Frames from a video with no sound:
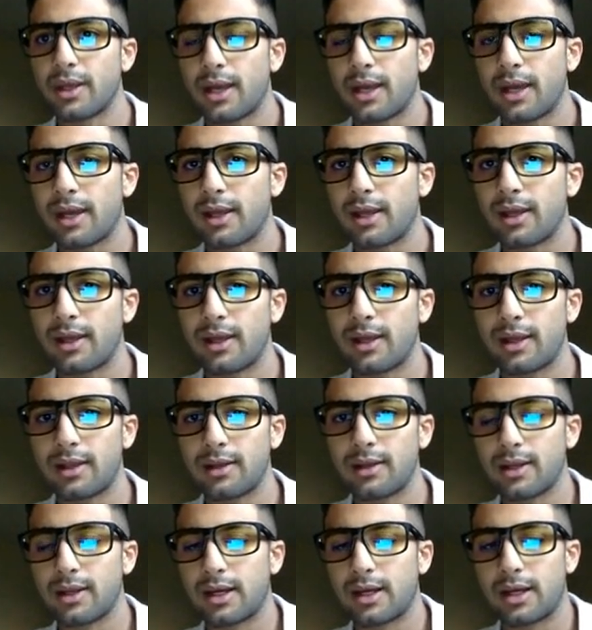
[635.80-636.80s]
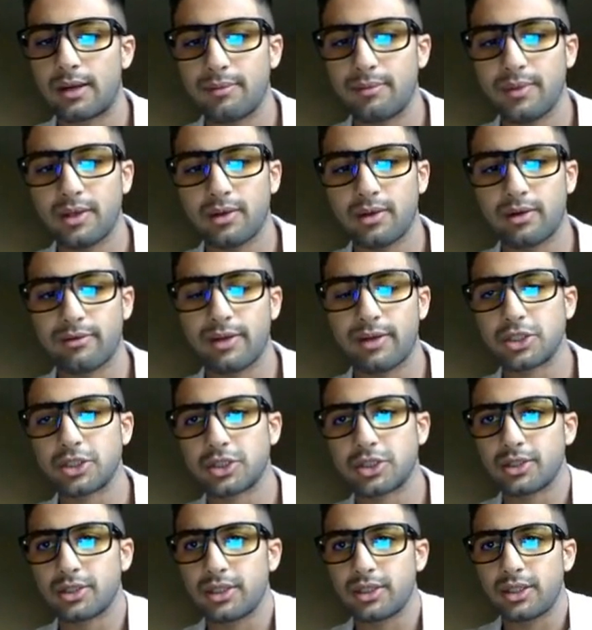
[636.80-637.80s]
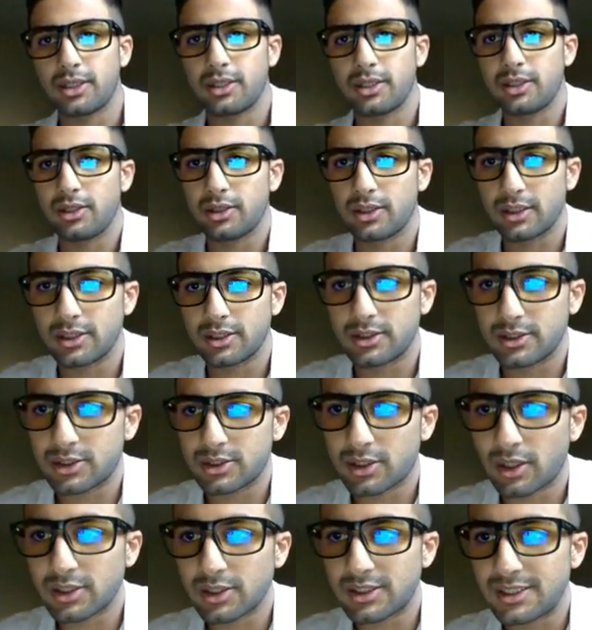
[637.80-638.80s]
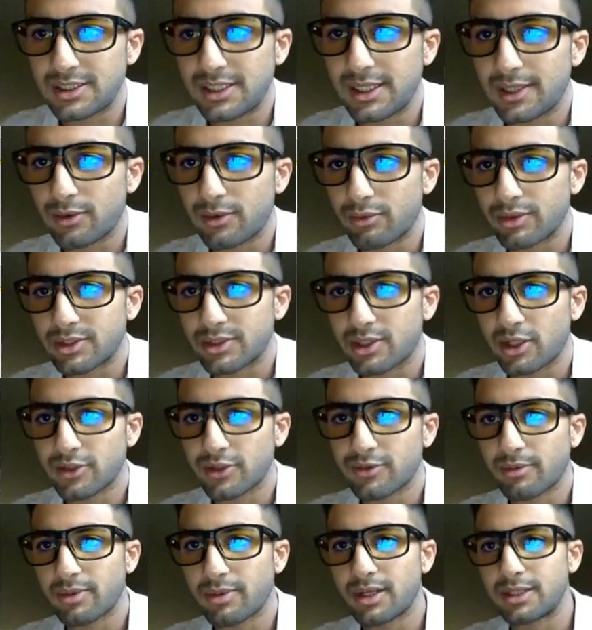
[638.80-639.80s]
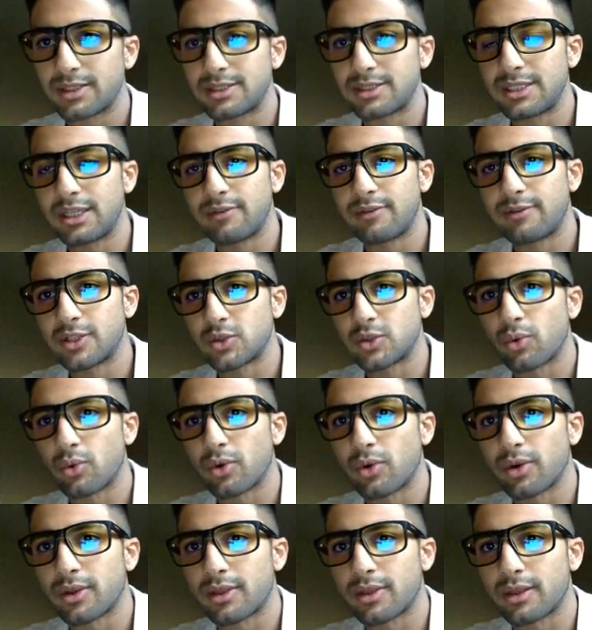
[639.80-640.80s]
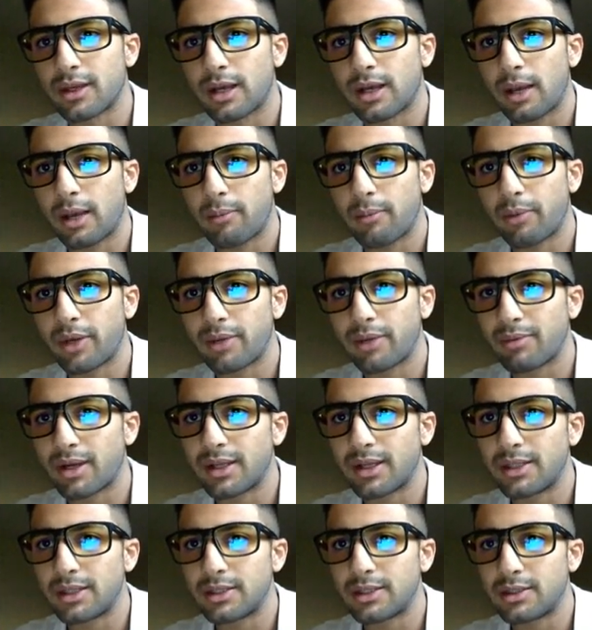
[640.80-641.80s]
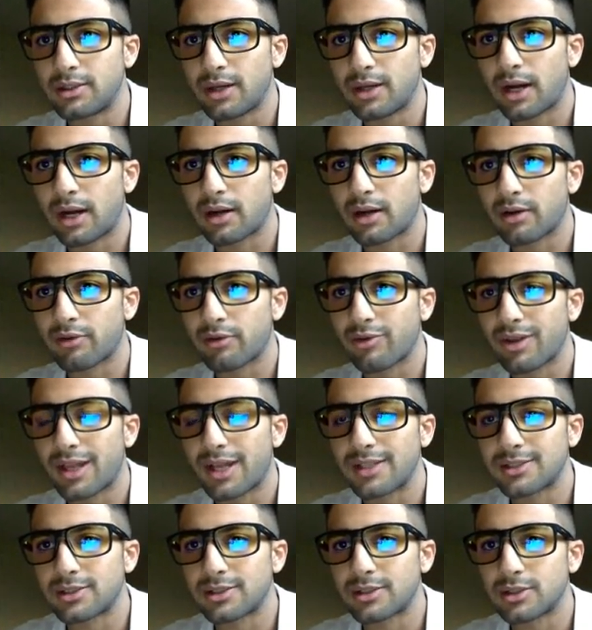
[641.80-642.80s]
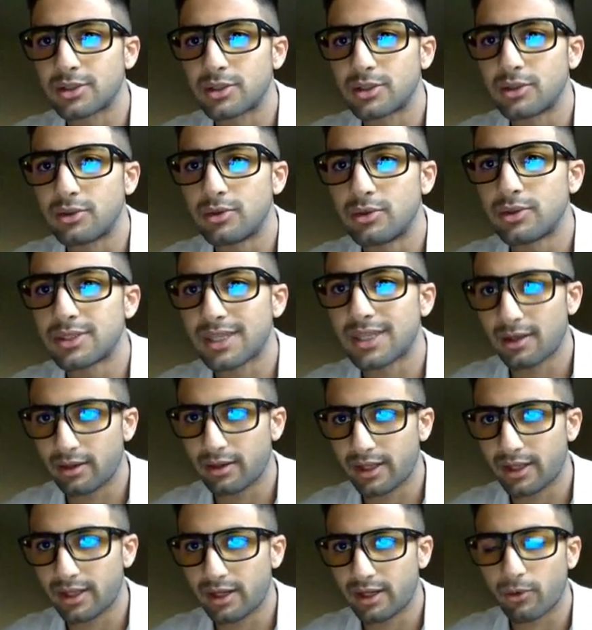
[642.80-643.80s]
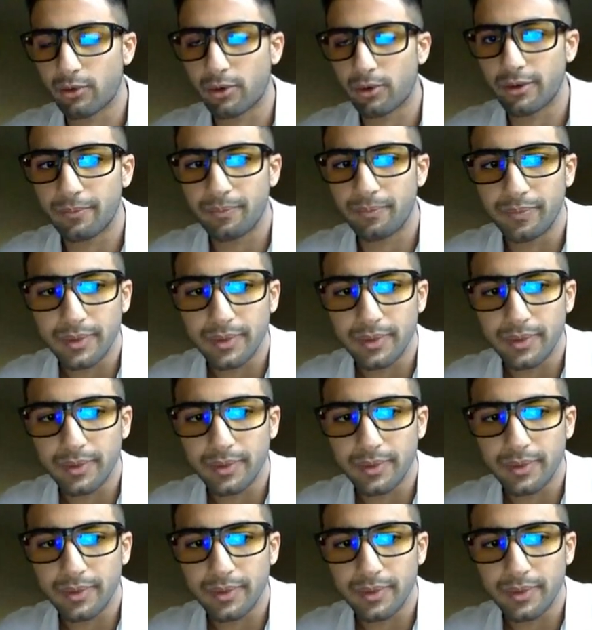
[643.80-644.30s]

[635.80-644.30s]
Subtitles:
And eventually you can start seeing the results from it and see if it's worth putting money into hiring a freelancer to scale that for you.